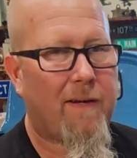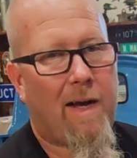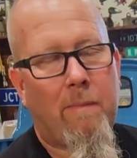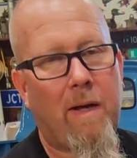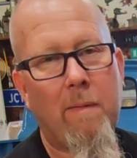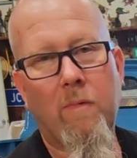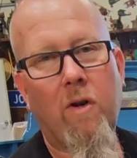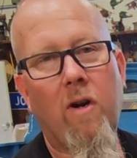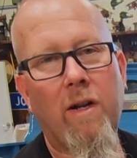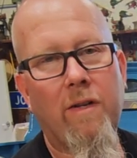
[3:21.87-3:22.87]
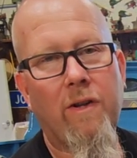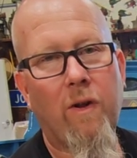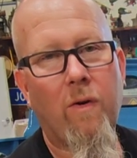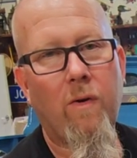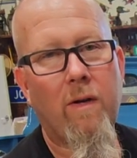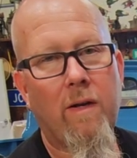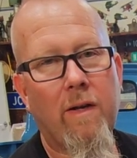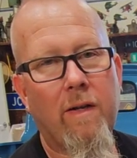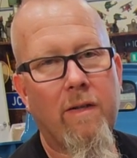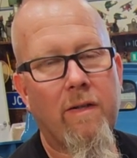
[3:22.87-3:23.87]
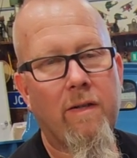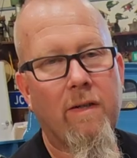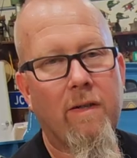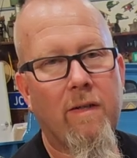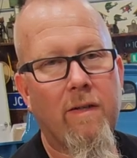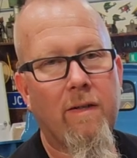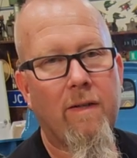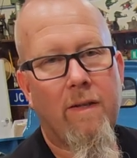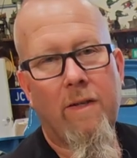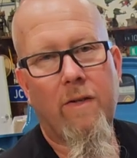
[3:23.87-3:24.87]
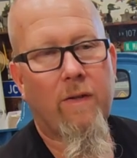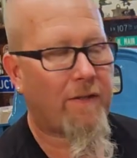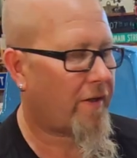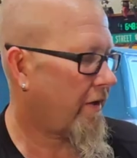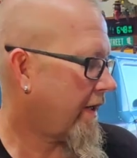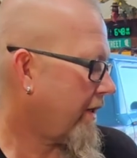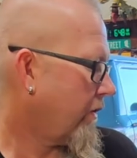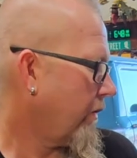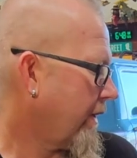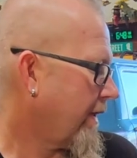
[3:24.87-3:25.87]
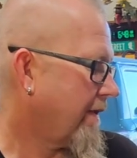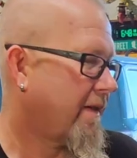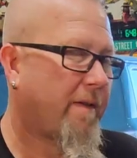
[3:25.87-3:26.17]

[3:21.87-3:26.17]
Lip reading: I'm learning, and that's how you got to do. You got